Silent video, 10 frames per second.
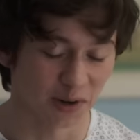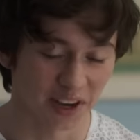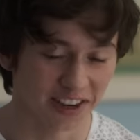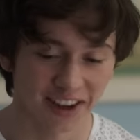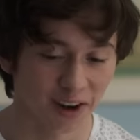
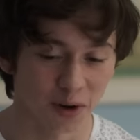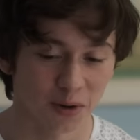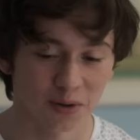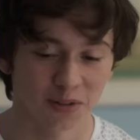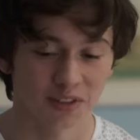okay, no.
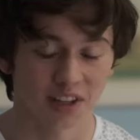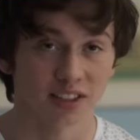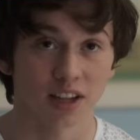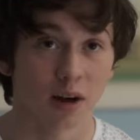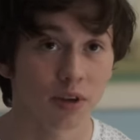
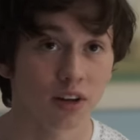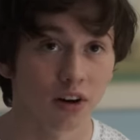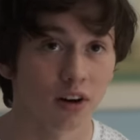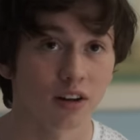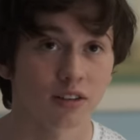That's not me at
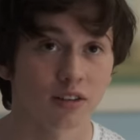all.